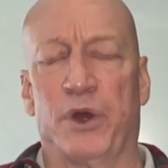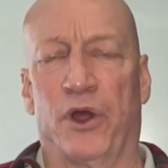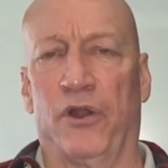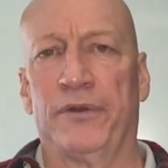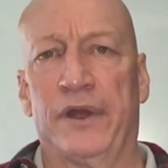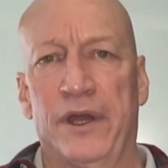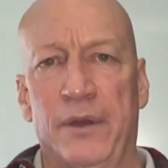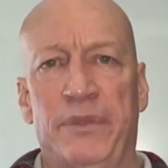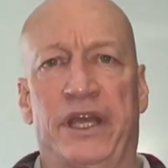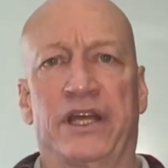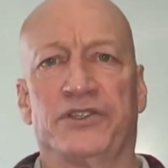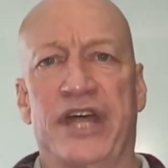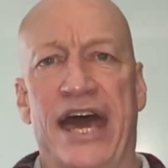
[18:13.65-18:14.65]
built
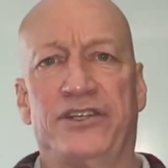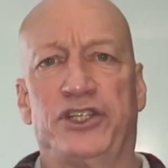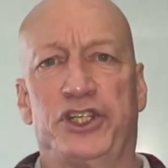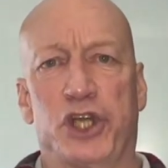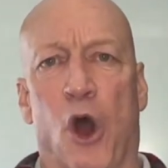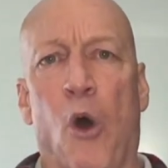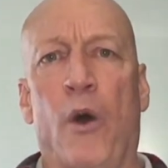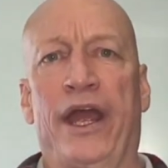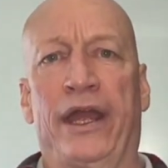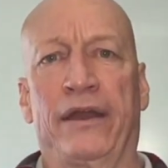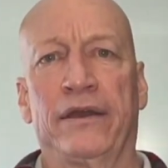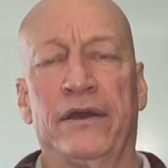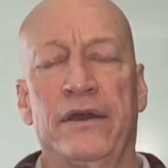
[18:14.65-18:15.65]
because that's
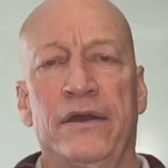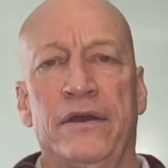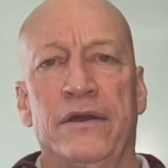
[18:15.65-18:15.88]
showing